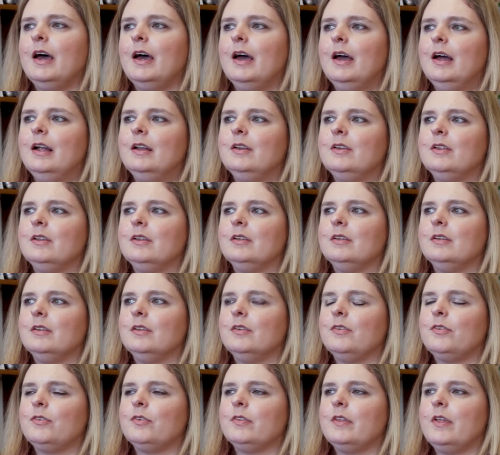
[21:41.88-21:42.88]
And
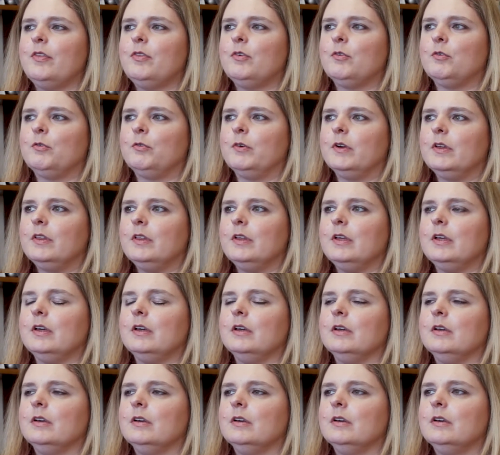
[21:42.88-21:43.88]
so that's a
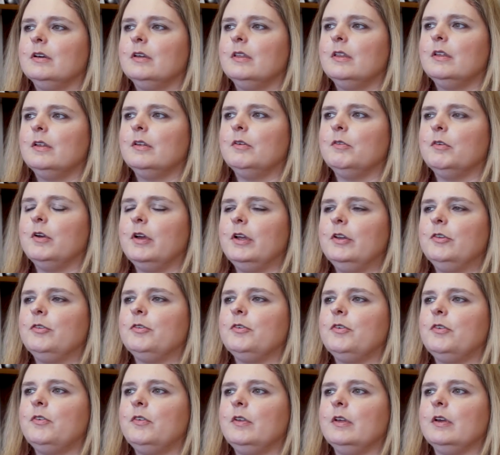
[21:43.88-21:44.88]
really
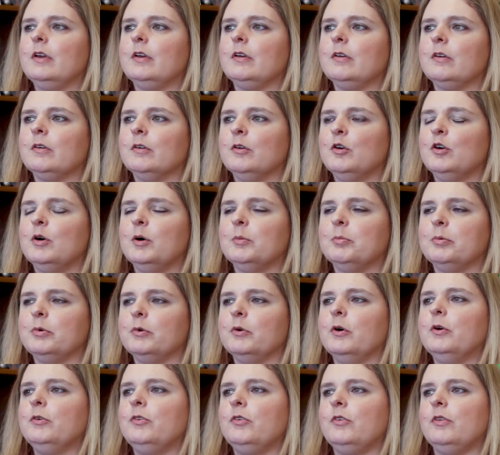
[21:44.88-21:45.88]
interesting
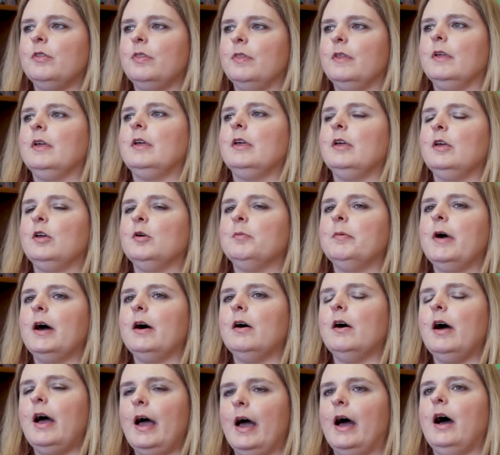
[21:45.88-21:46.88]
approach to thinking
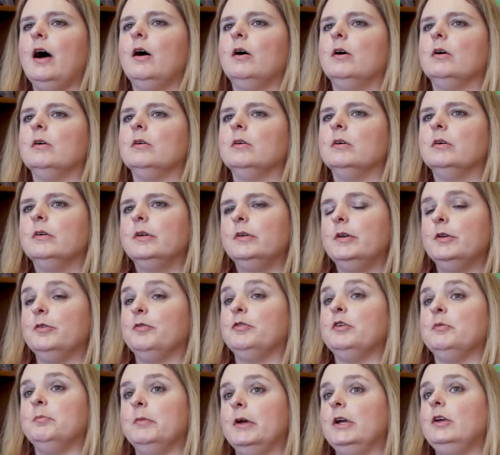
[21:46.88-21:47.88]
about how
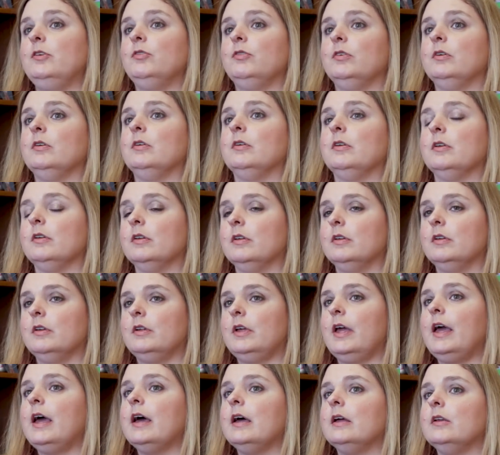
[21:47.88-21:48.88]
information
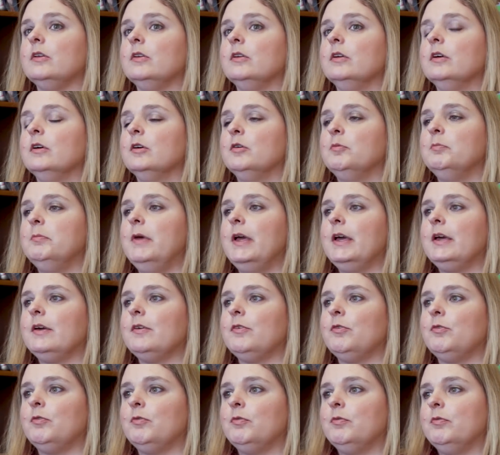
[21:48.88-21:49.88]
can make
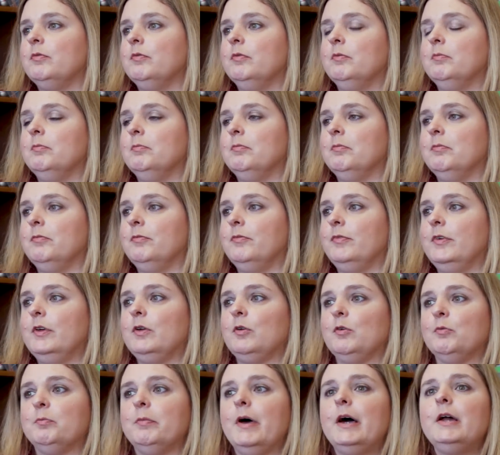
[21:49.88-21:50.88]
us
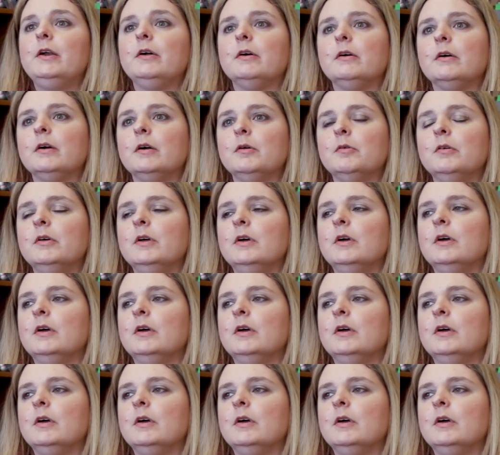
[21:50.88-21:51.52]
feel better.